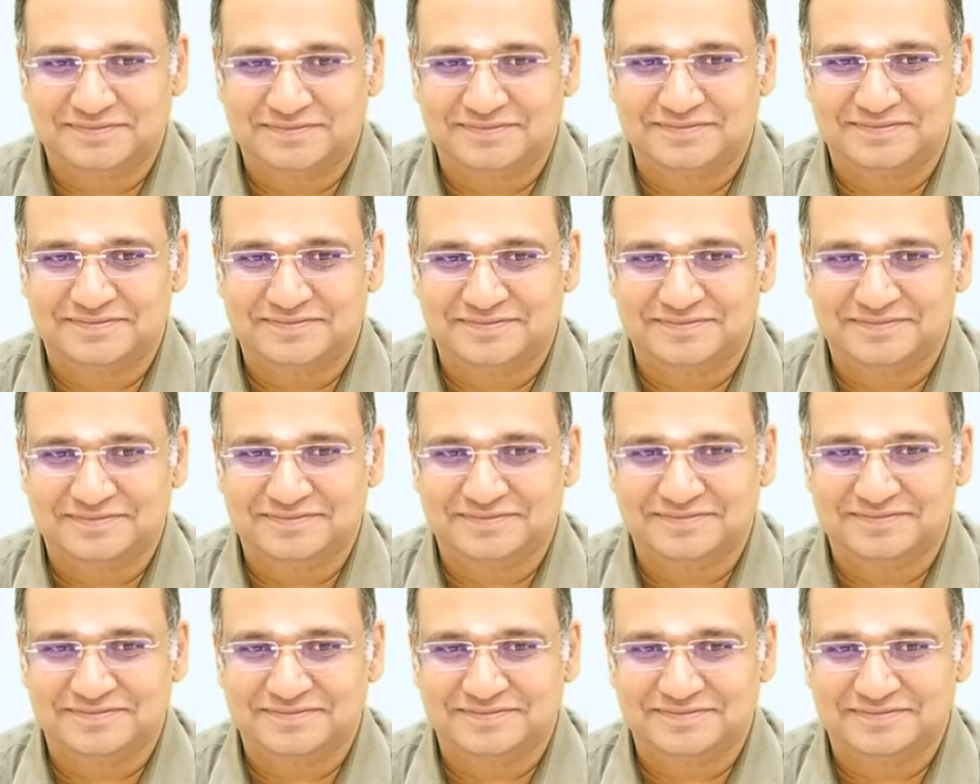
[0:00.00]

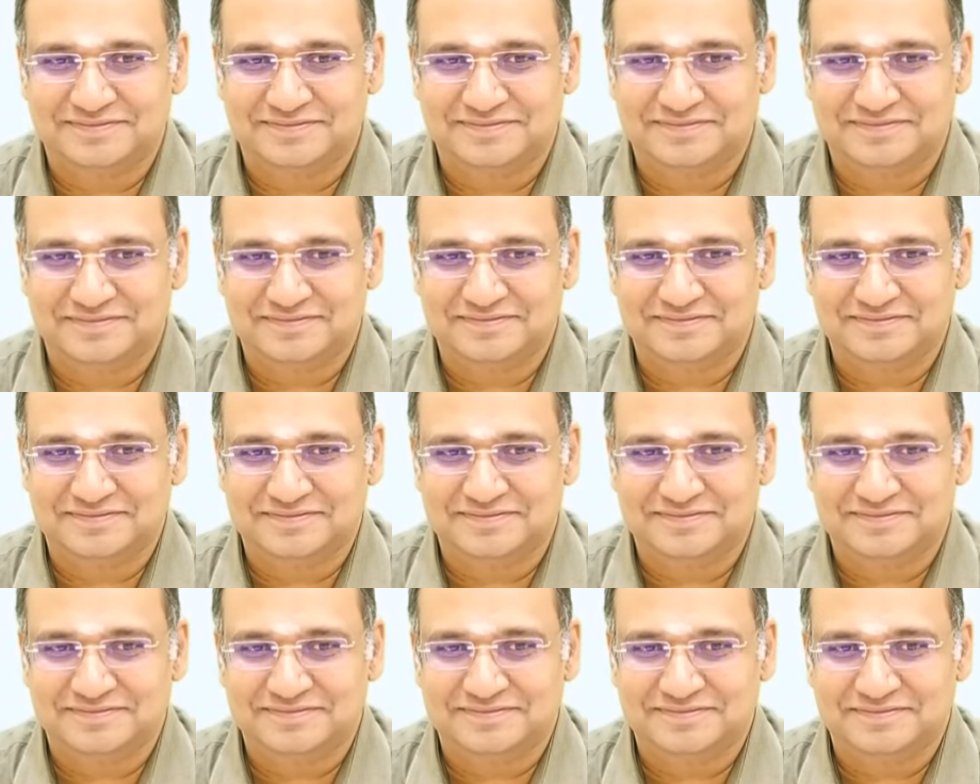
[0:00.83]

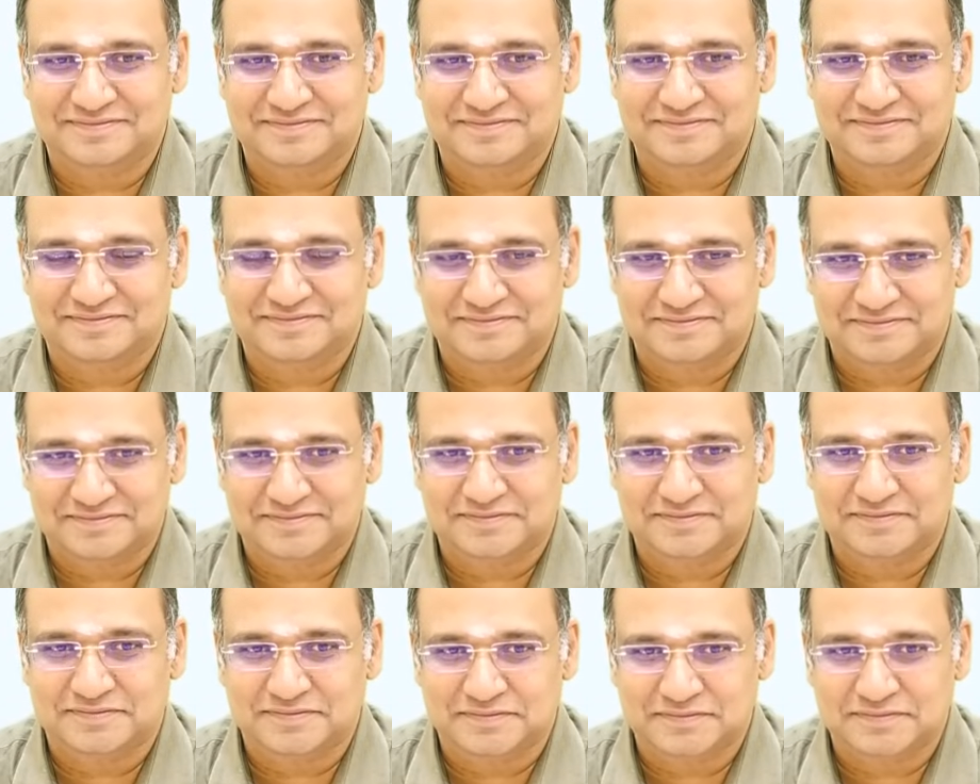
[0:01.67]

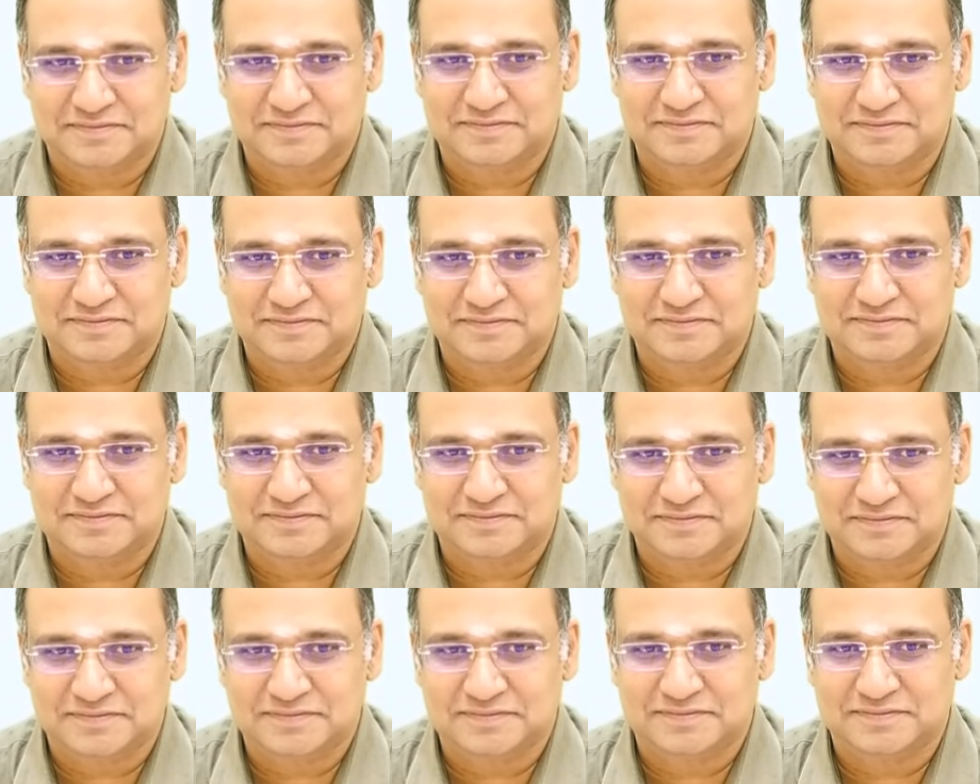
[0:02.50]

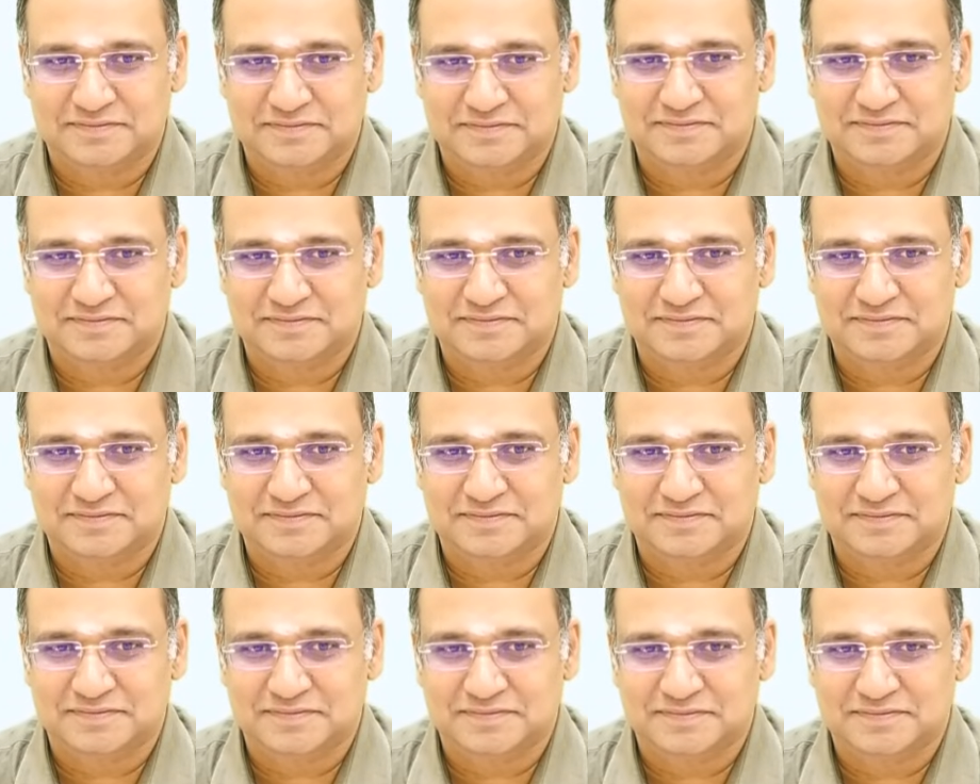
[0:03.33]

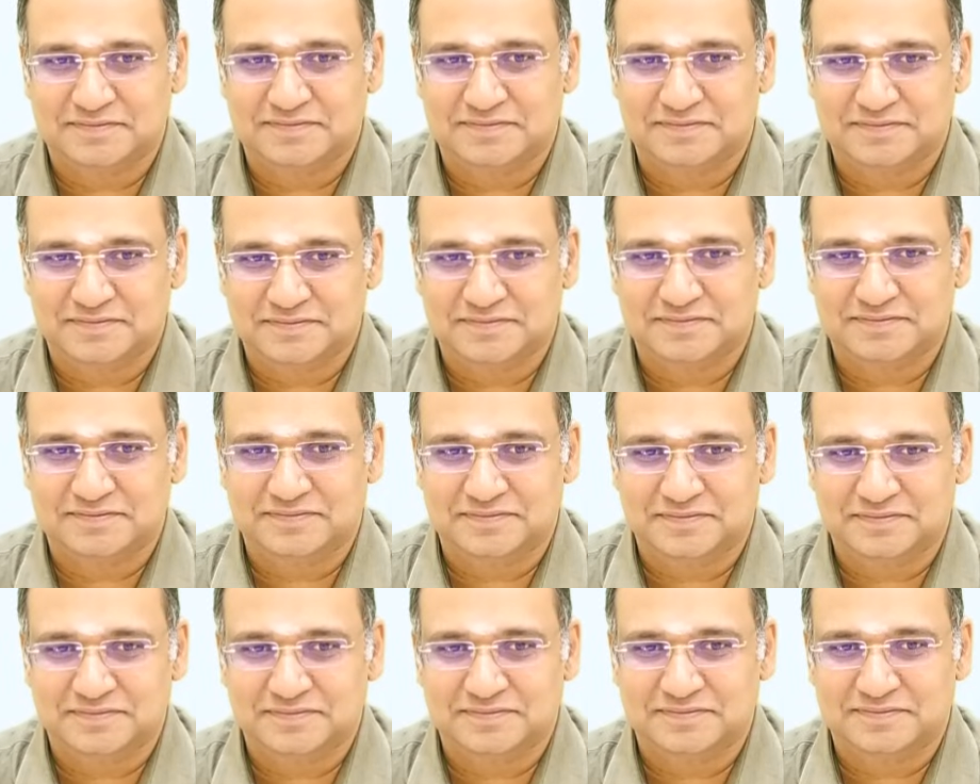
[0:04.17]

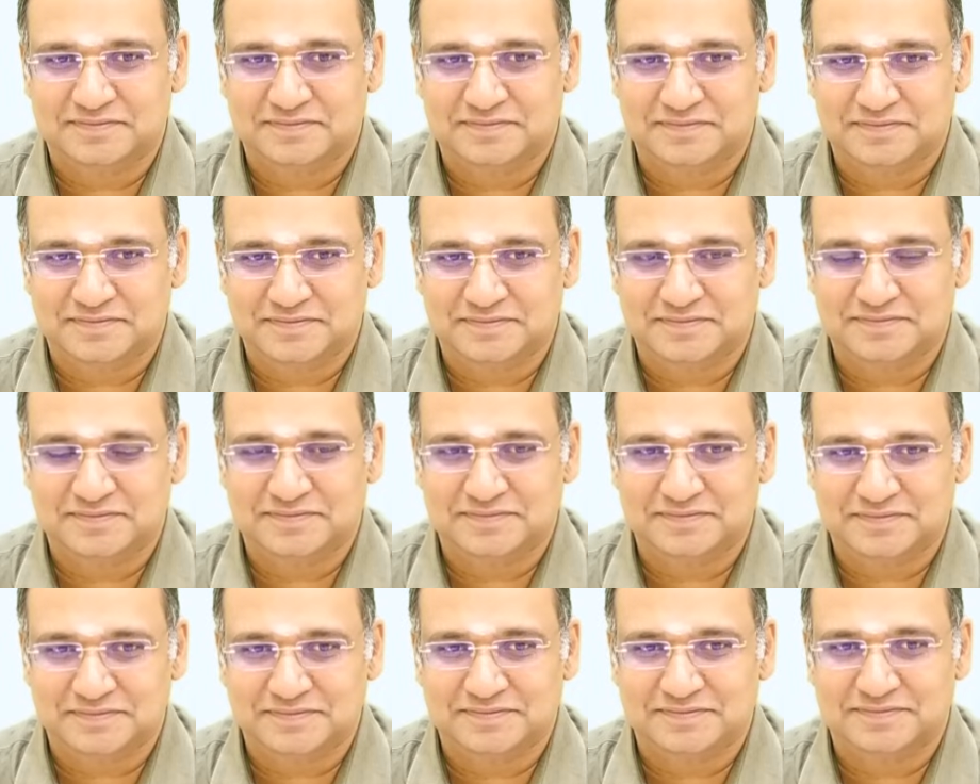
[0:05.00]

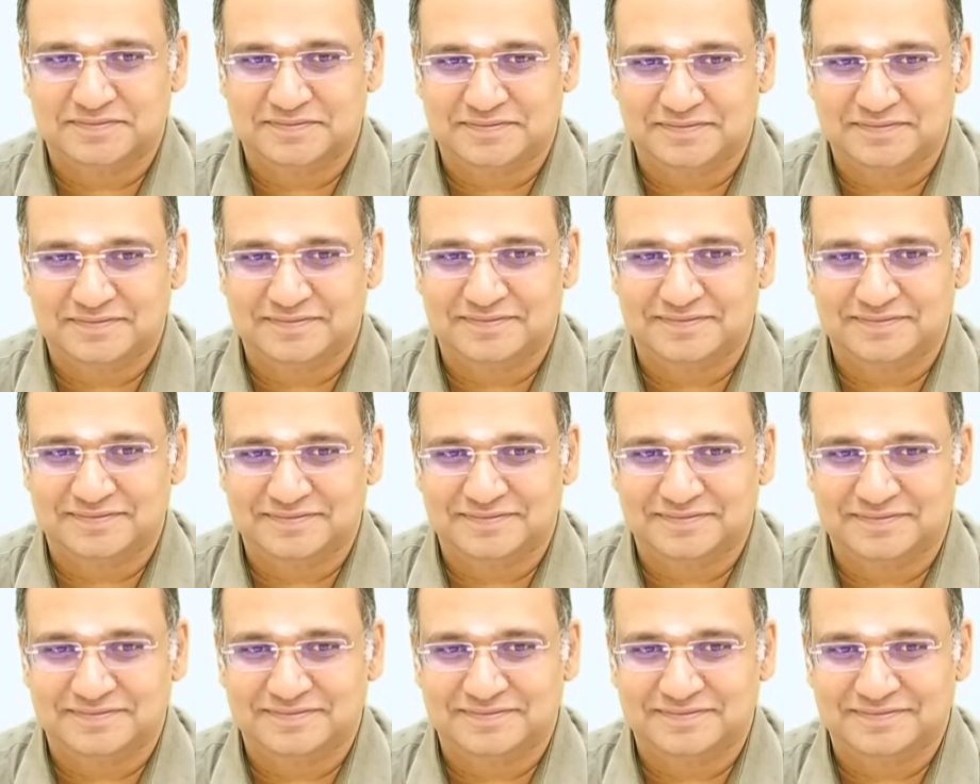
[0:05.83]

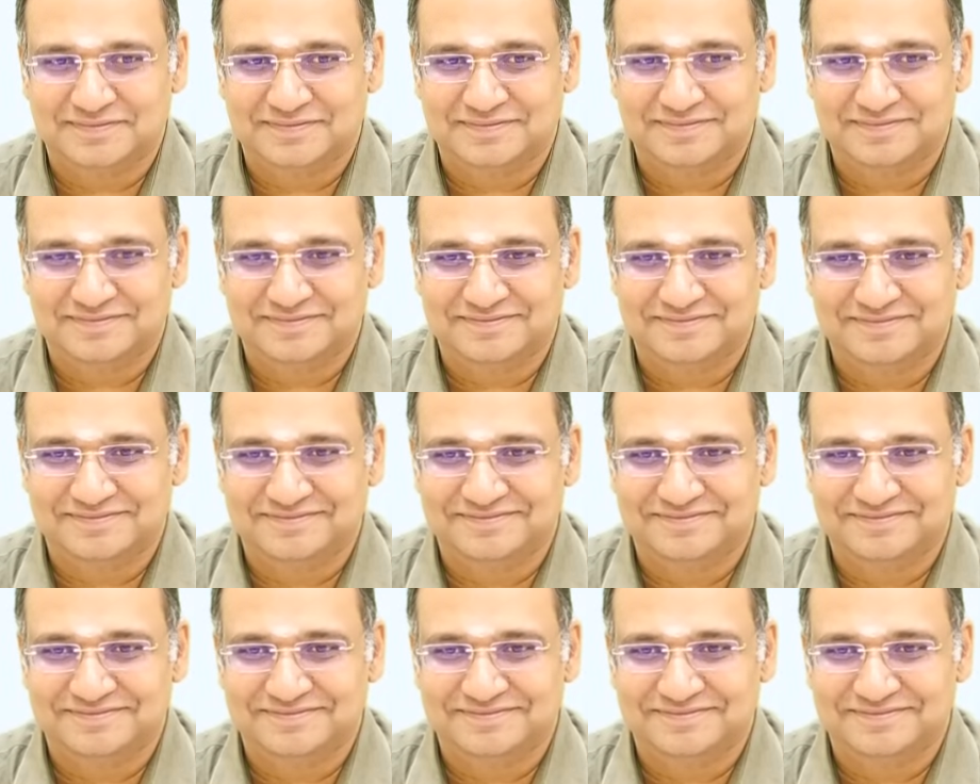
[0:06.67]
[no speech]